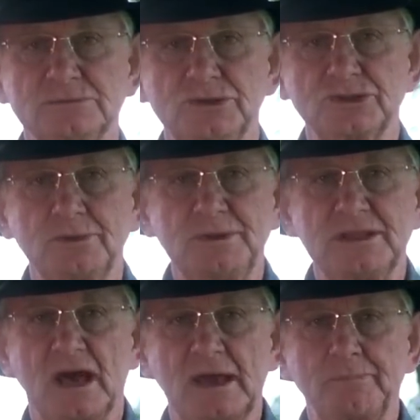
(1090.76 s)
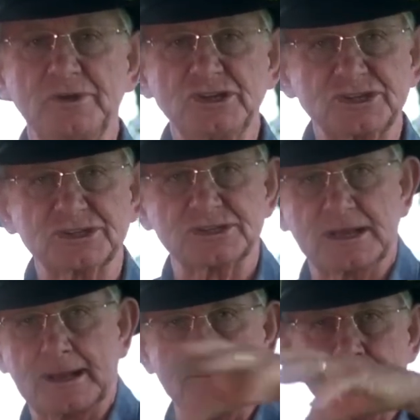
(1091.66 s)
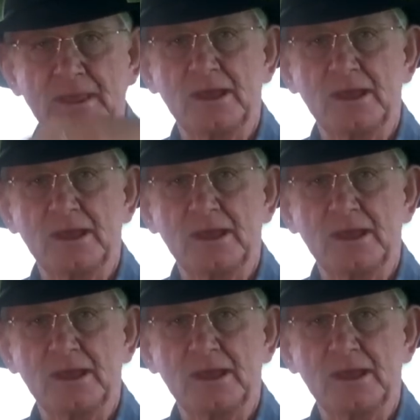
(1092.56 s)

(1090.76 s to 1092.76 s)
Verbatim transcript: used to be the high priest's um,